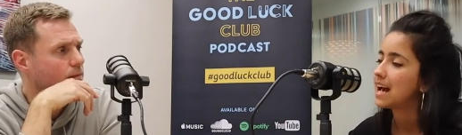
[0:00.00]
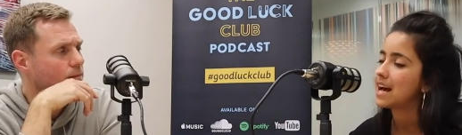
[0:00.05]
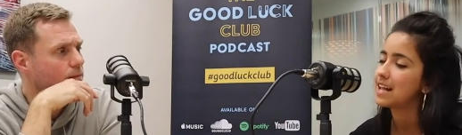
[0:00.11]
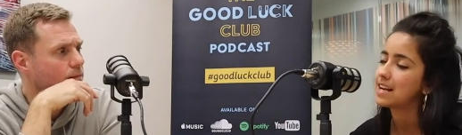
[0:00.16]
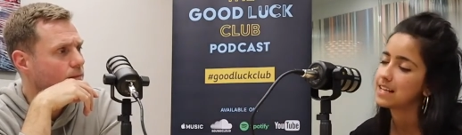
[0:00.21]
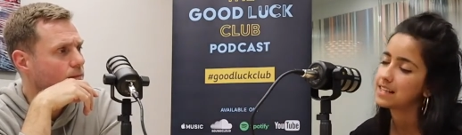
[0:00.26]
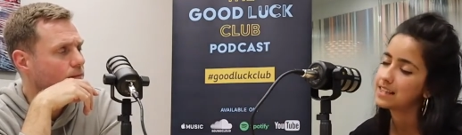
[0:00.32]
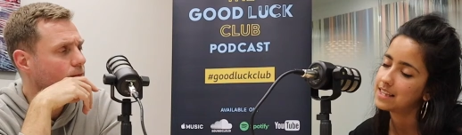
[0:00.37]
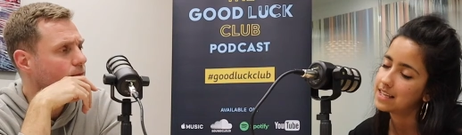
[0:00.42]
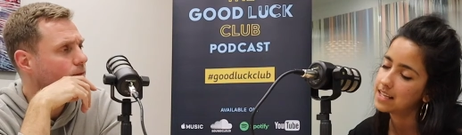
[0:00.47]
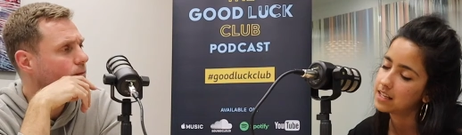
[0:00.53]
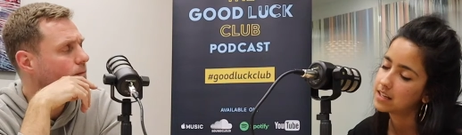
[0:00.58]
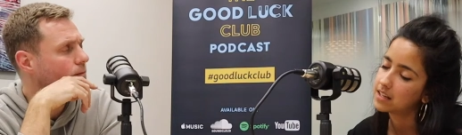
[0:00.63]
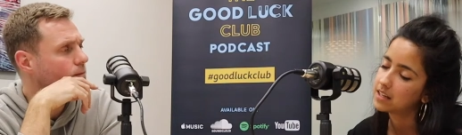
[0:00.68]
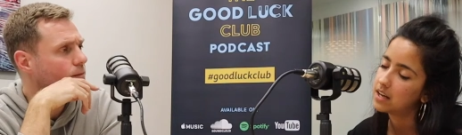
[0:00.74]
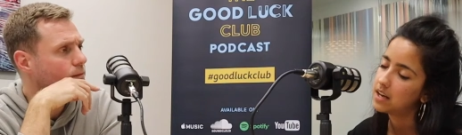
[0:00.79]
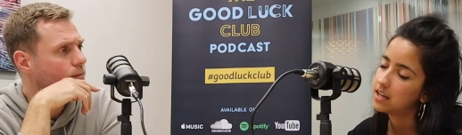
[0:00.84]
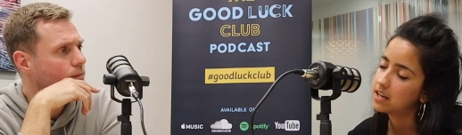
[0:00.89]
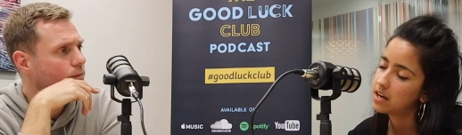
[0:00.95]
Speaker 1: And I
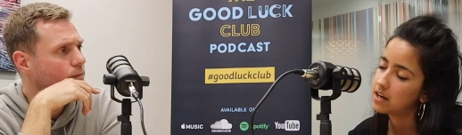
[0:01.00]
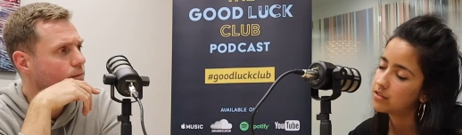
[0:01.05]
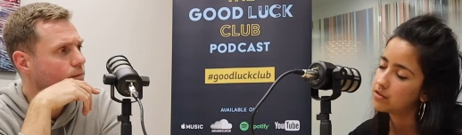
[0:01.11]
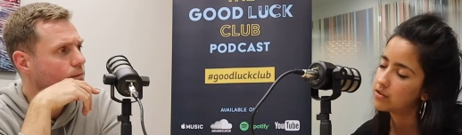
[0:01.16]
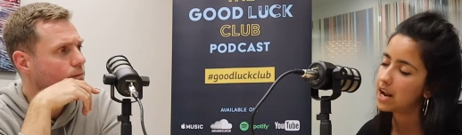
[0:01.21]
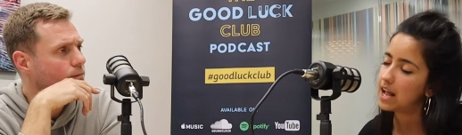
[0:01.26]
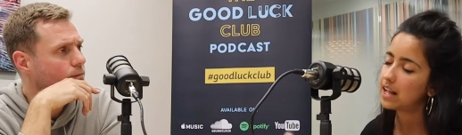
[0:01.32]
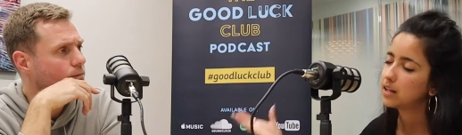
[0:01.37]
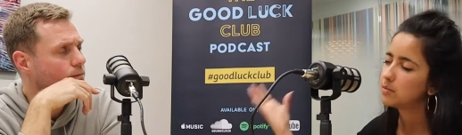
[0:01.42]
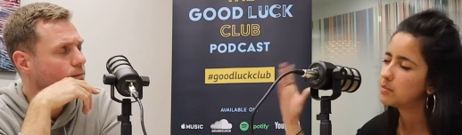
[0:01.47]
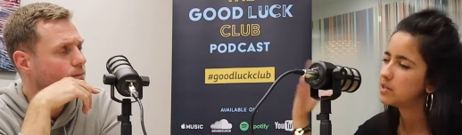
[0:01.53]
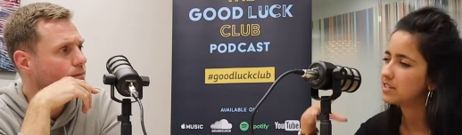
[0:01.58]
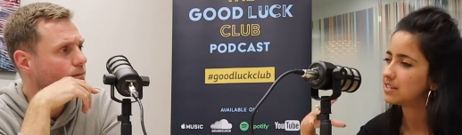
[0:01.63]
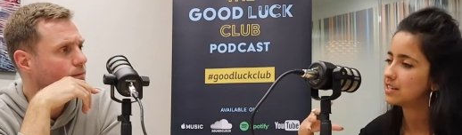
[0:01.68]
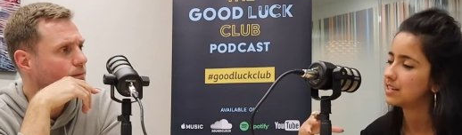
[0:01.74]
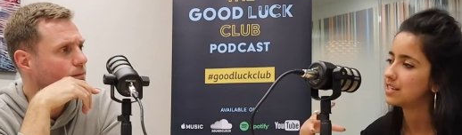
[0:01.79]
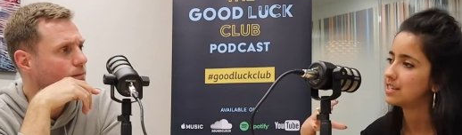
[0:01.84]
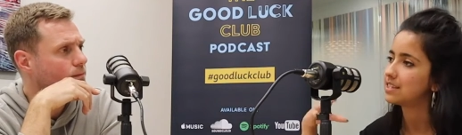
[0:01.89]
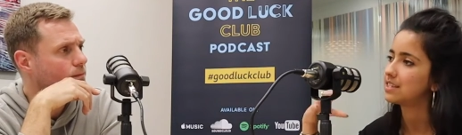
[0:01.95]
think another element
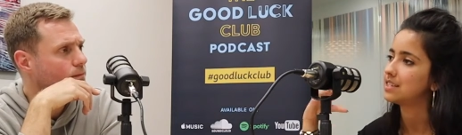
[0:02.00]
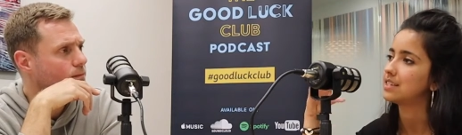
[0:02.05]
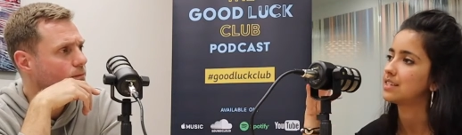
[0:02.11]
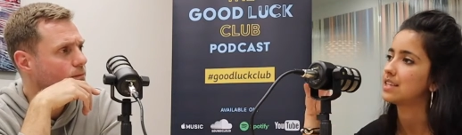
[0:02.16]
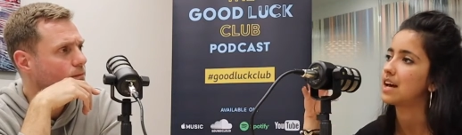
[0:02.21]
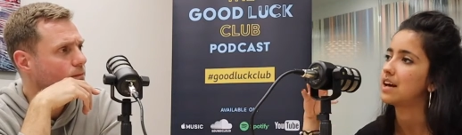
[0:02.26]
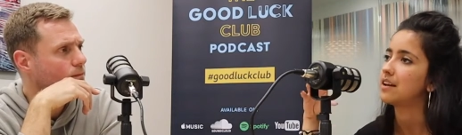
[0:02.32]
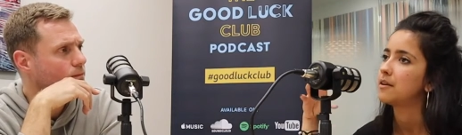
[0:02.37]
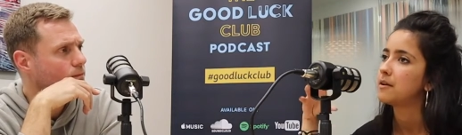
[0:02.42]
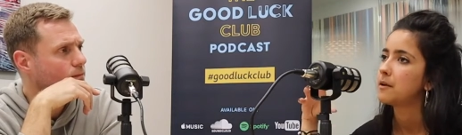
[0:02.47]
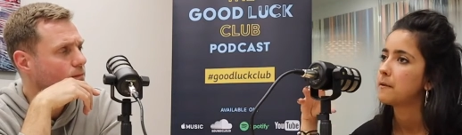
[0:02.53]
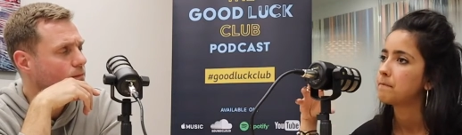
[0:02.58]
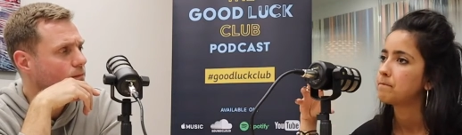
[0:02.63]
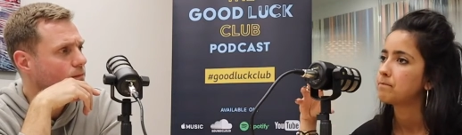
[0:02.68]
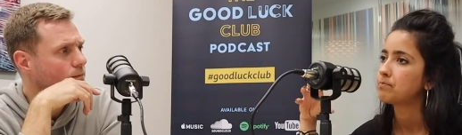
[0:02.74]
to this is that